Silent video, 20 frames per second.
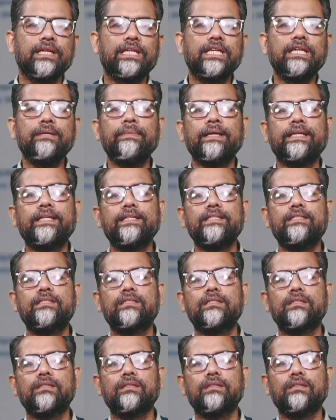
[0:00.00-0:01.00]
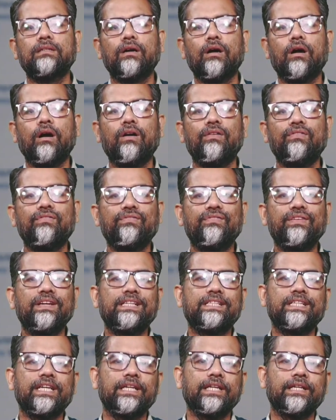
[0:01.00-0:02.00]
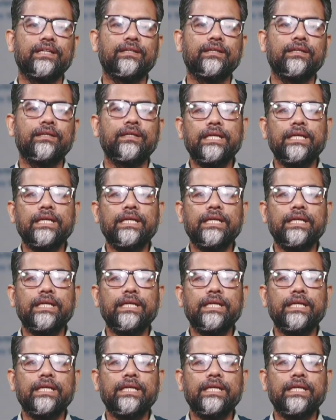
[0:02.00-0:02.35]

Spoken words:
Key methods of field training.